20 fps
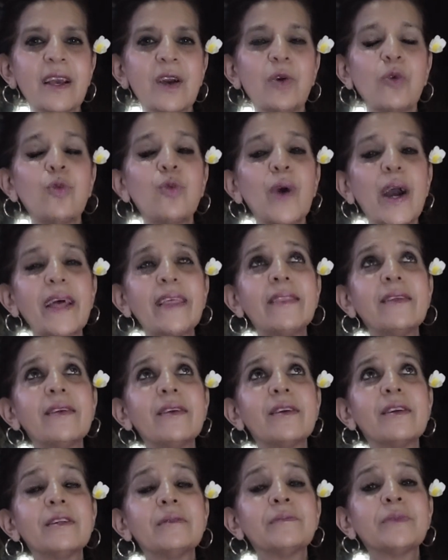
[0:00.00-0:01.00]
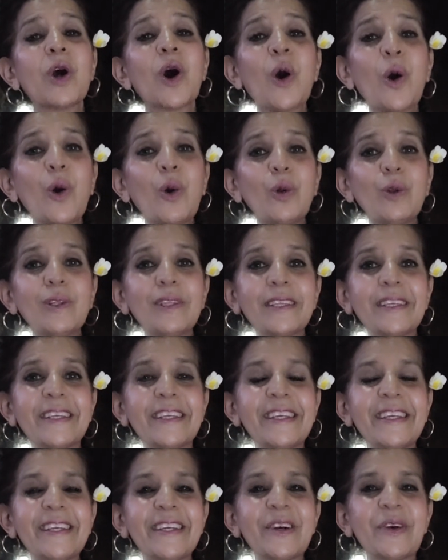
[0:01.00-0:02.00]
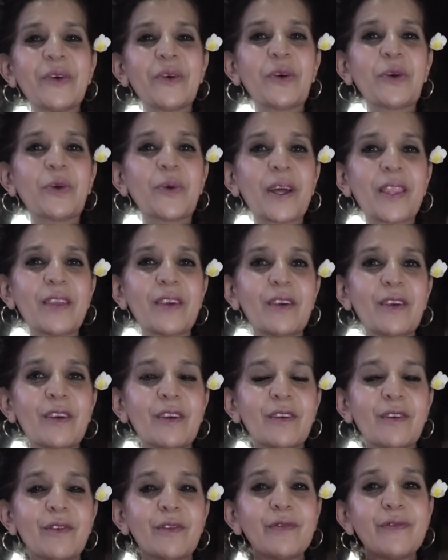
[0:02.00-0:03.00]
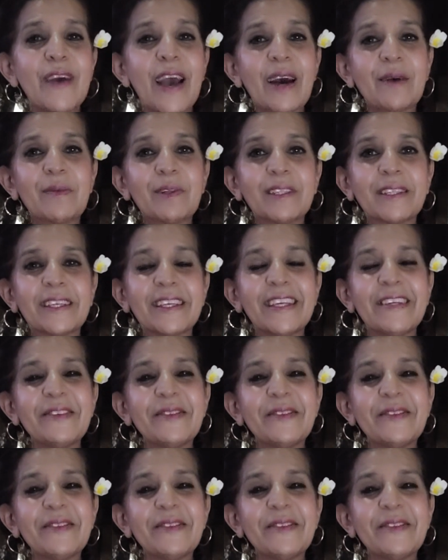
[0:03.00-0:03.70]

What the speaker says: whether holy or whether family,